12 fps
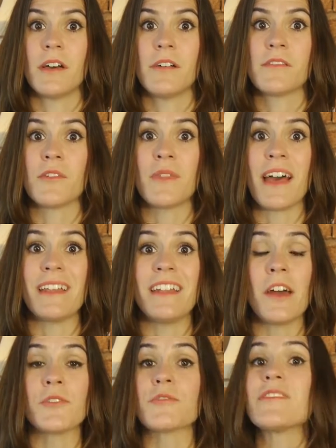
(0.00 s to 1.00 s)
so that in
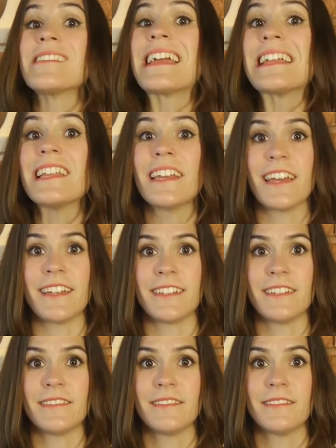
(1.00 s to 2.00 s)
understanding
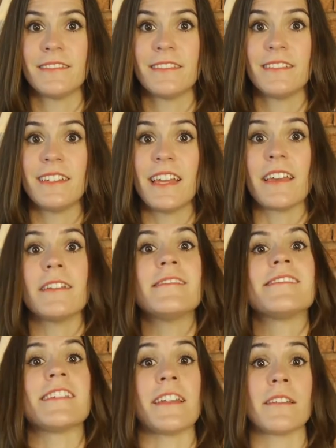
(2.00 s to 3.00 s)
it, it can
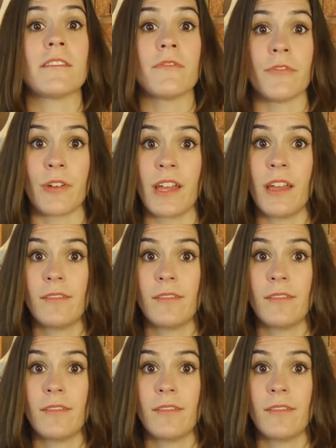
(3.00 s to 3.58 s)
set us free.